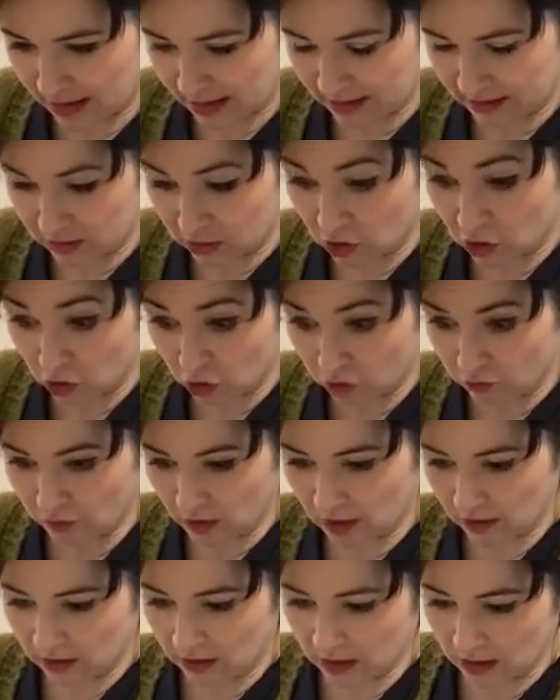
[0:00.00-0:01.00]
is good
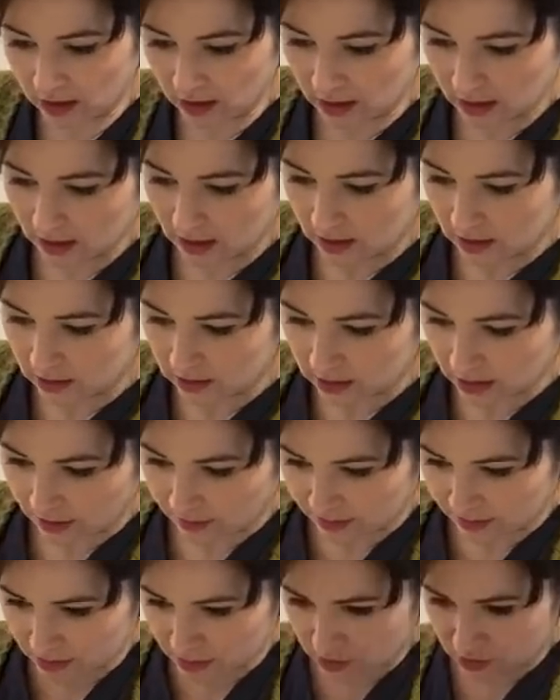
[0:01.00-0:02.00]
rather. So
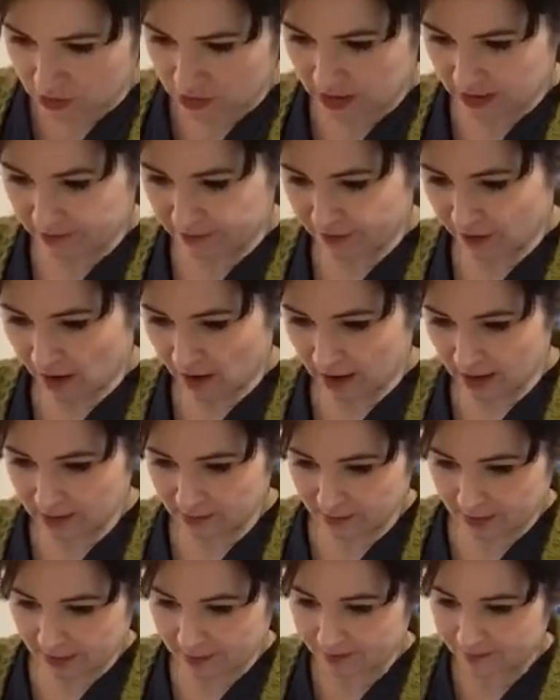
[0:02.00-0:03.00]
it's usually fine.
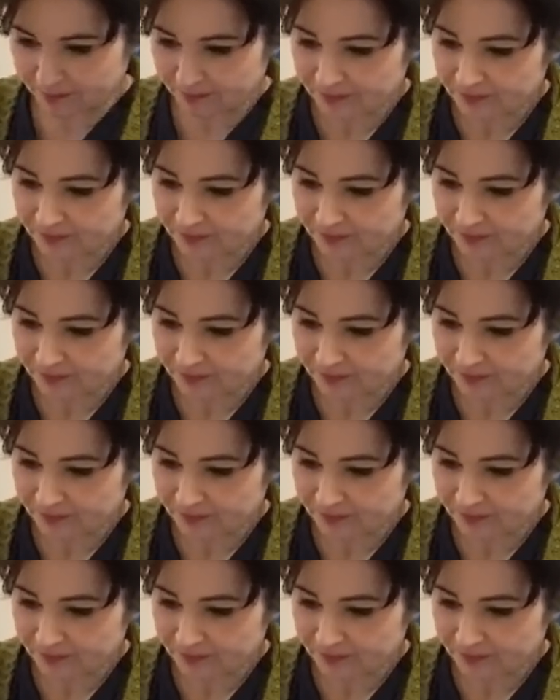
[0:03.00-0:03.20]
But